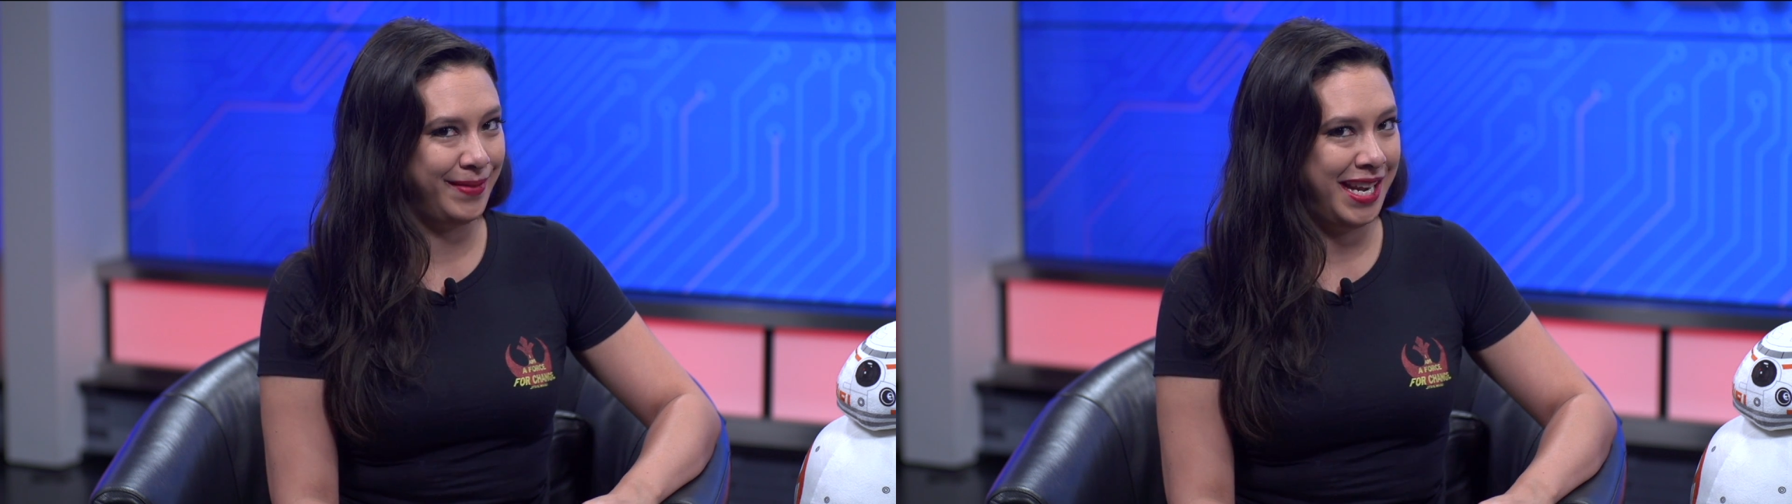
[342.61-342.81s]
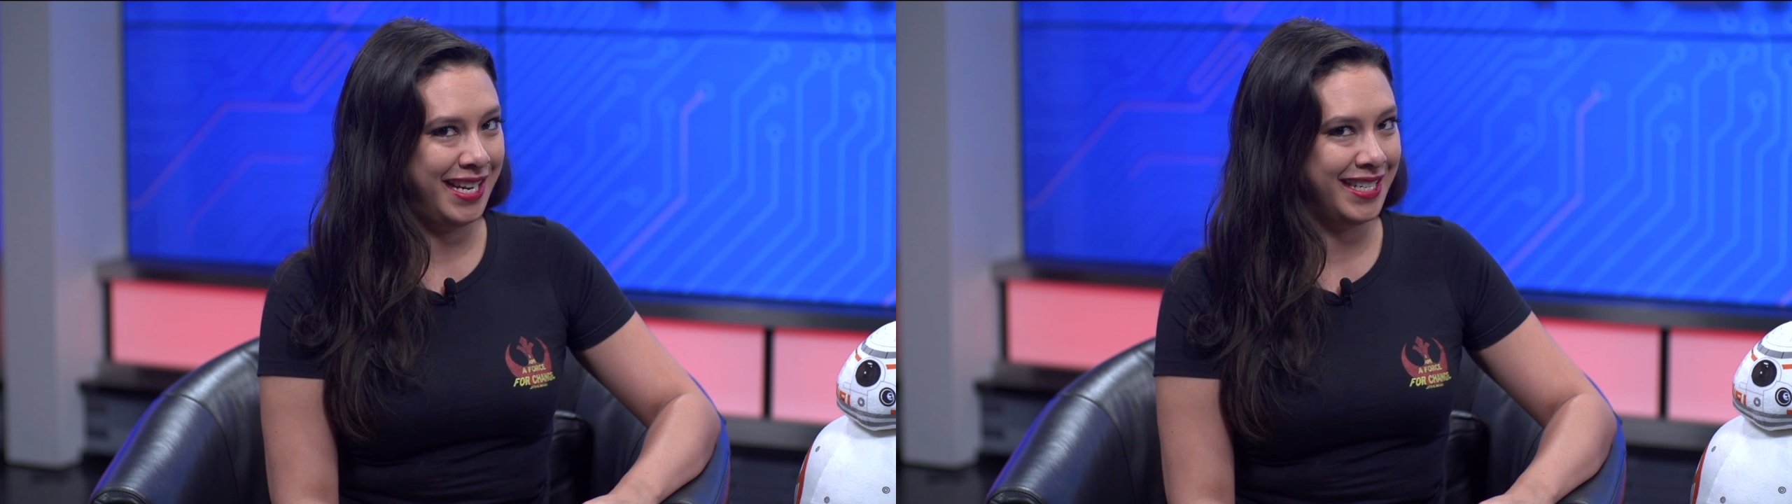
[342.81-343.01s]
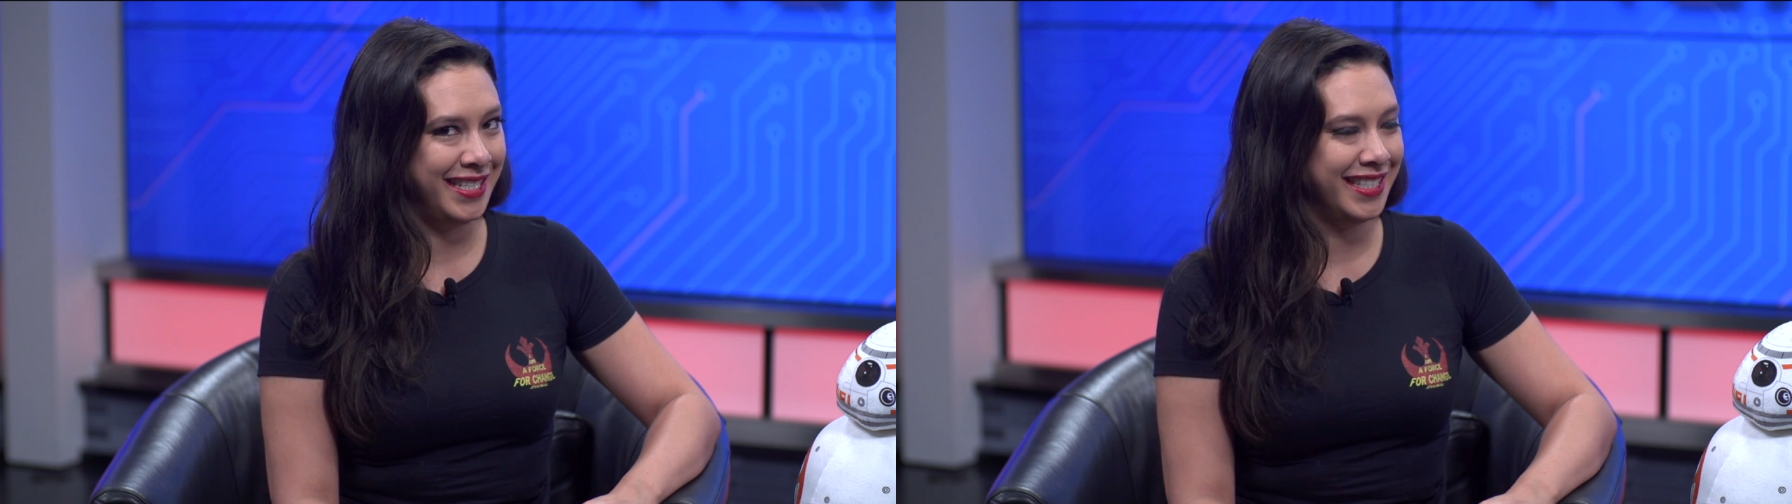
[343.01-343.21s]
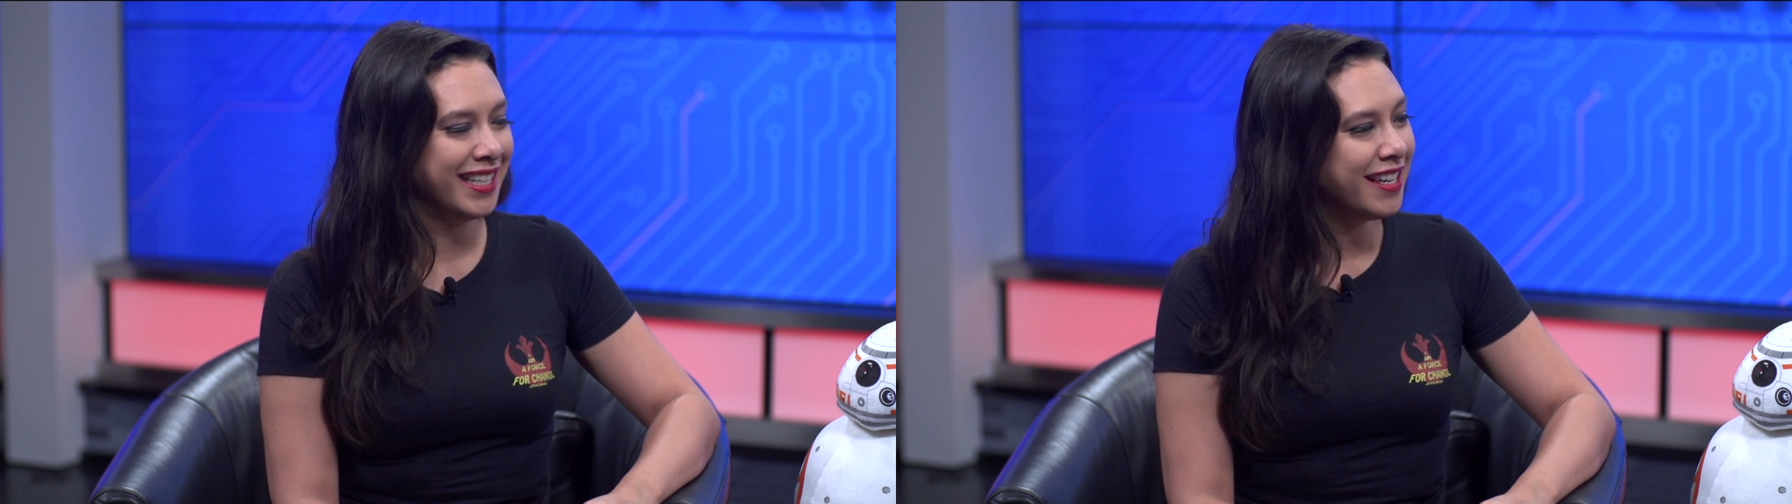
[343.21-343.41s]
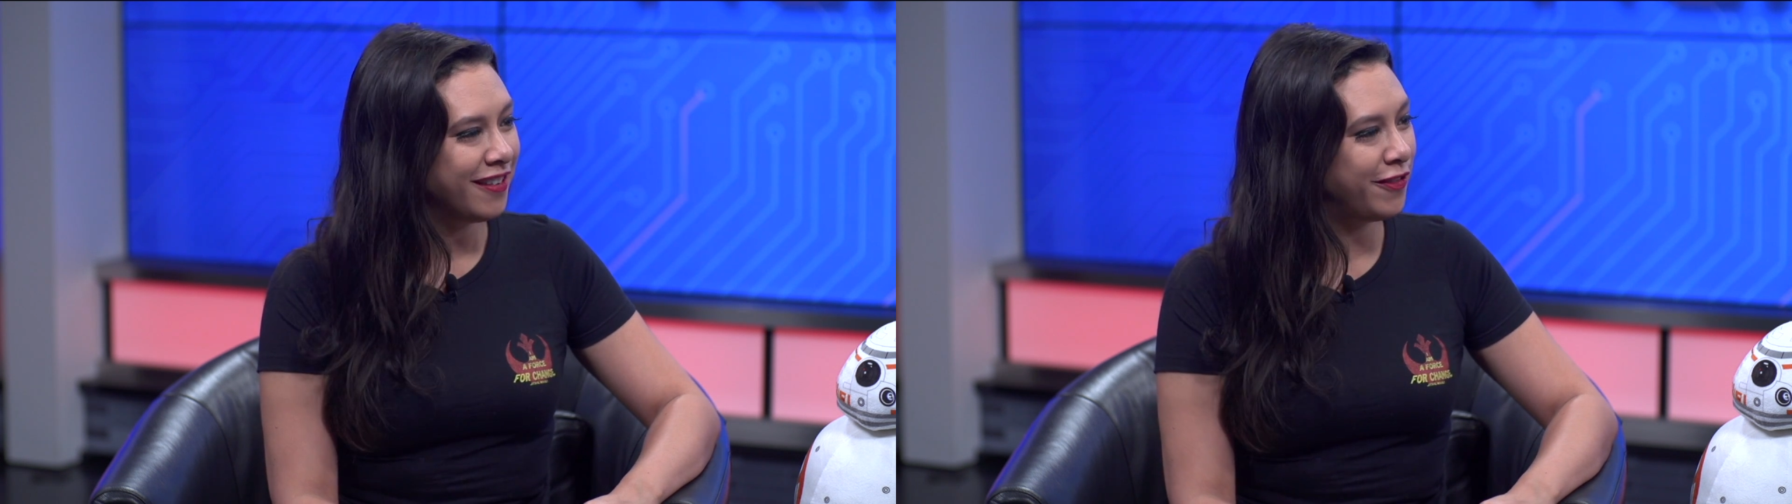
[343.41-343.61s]
media
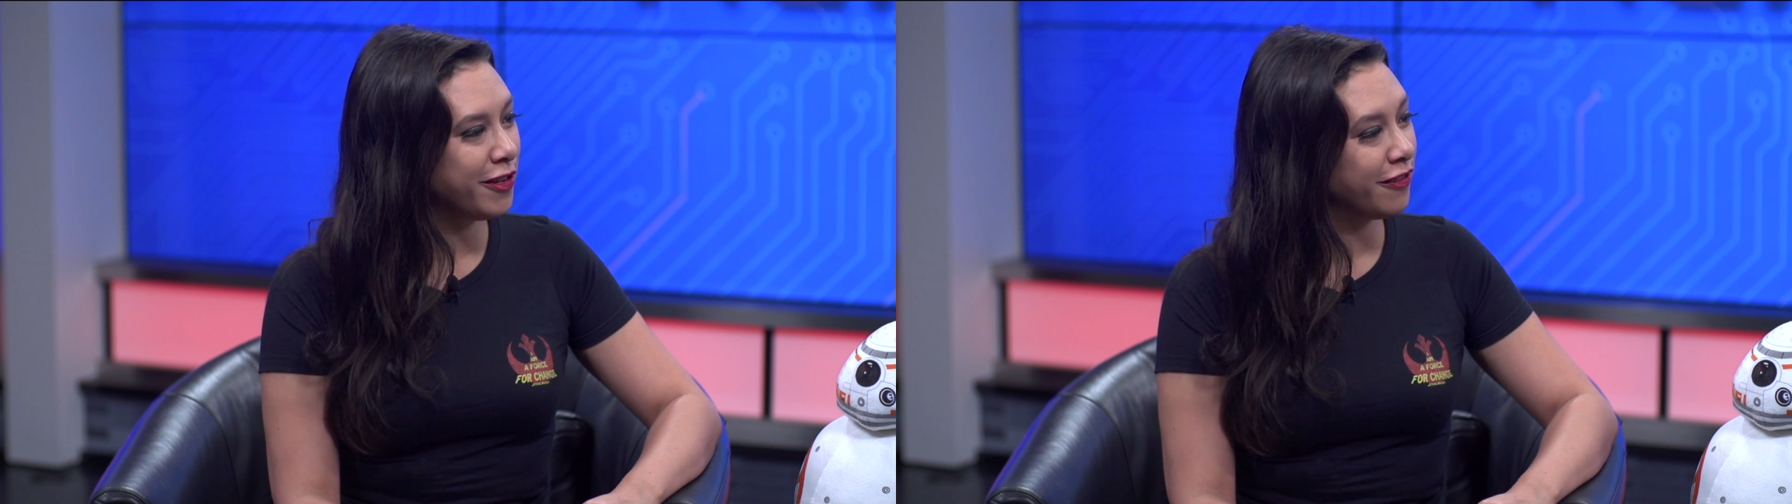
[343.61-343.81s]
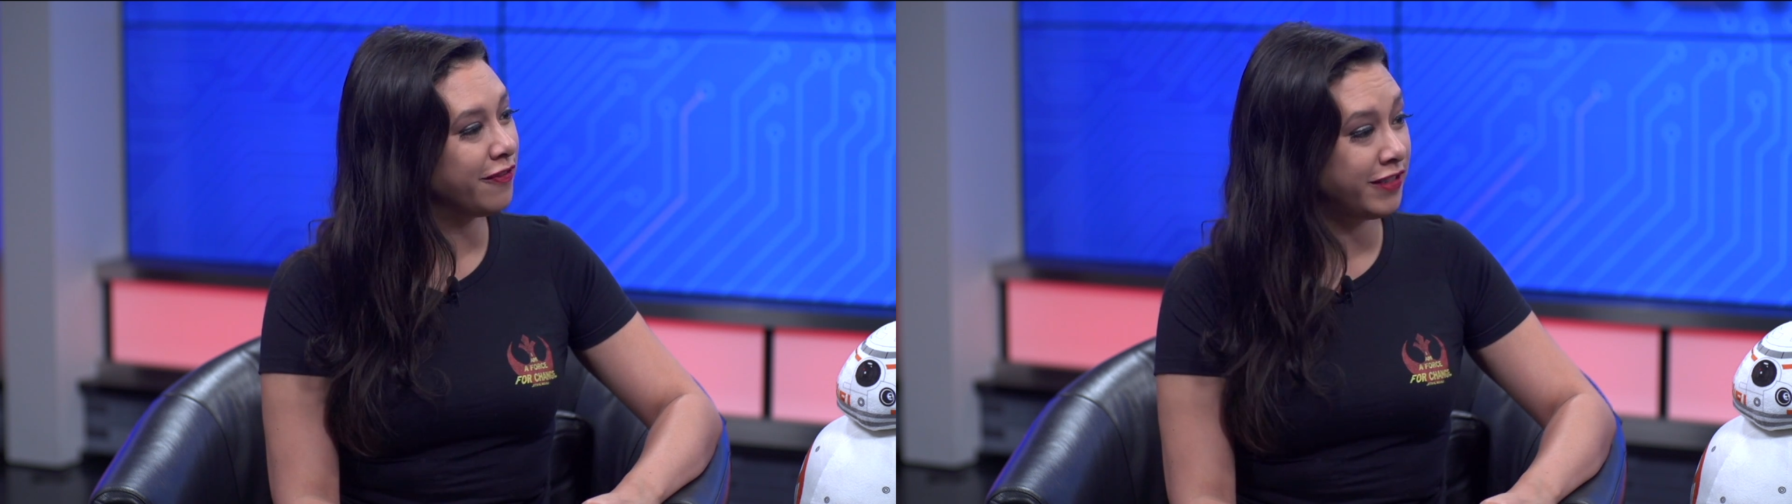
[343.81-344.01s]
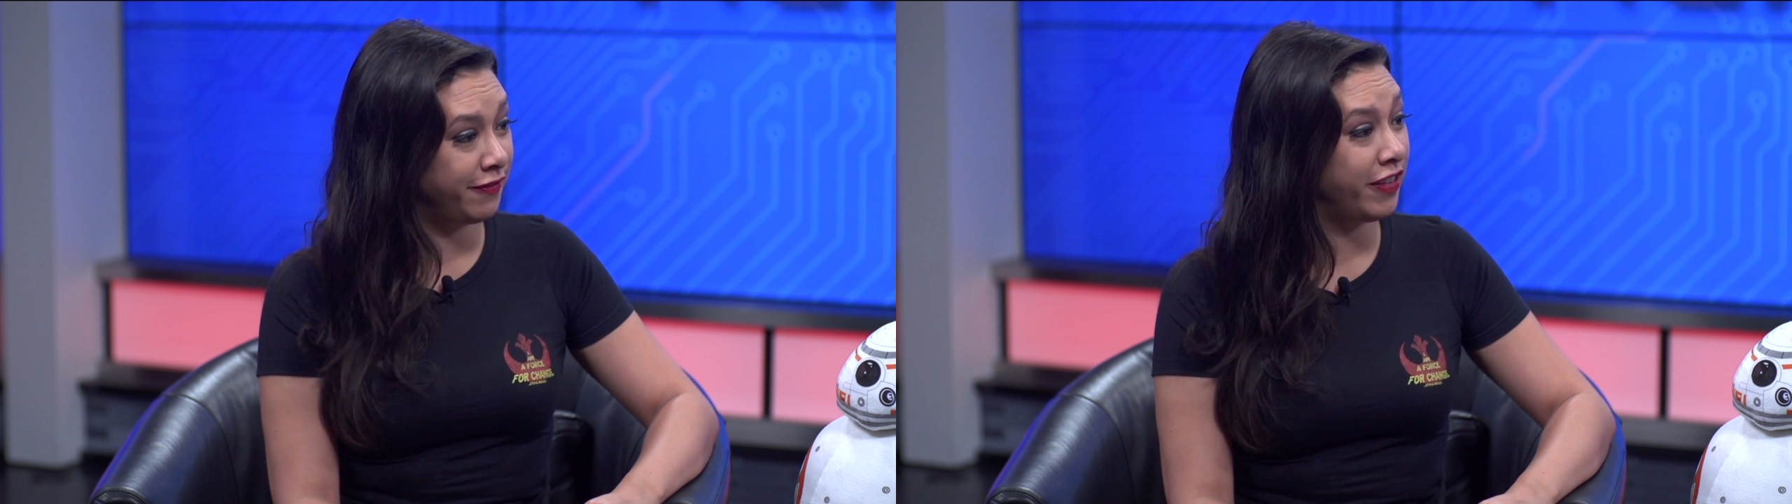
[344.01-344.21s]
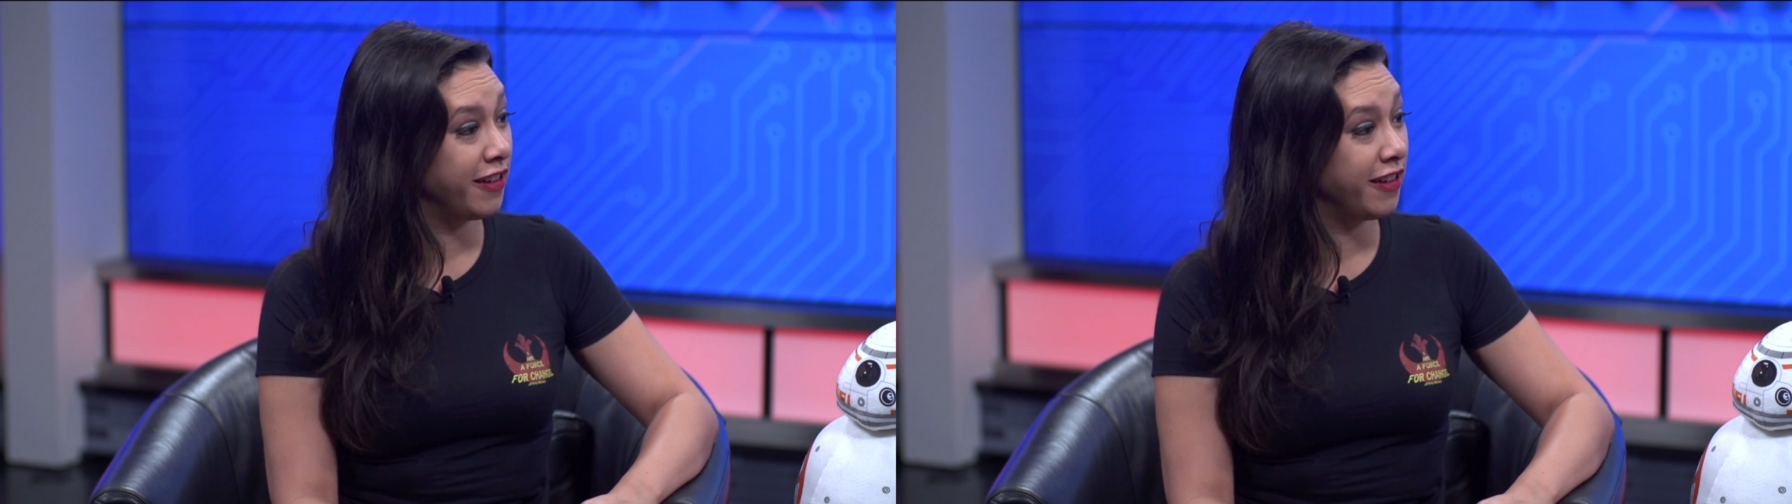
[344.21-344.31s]
for yeah.